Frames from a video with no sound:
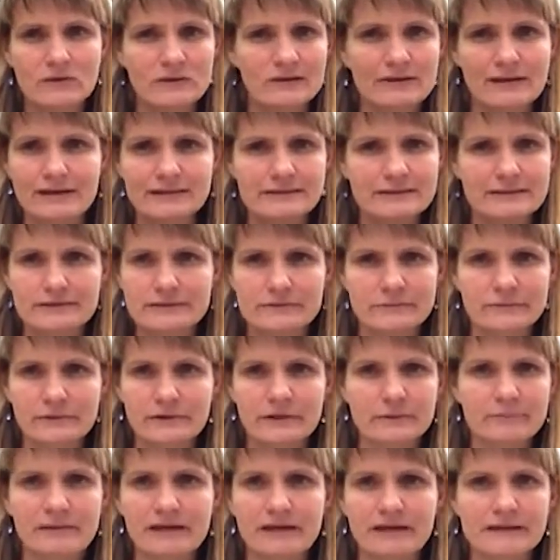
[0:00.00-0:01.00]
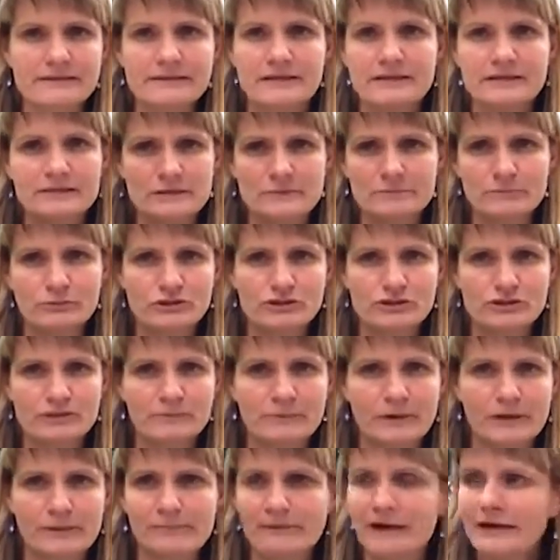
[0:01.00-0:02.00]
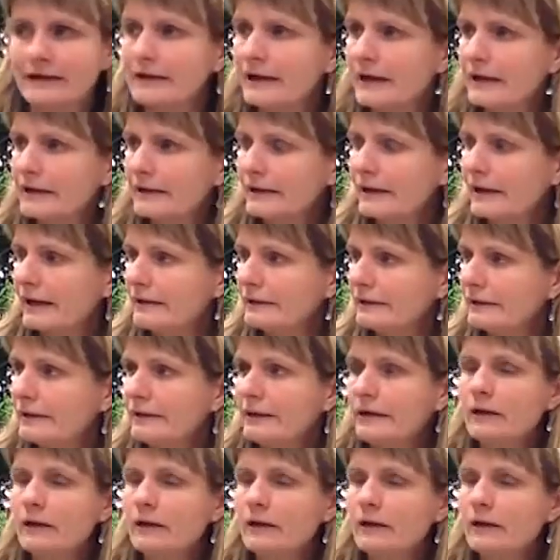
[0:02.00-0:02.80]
Well, that doesn't work because they just push them right back out again.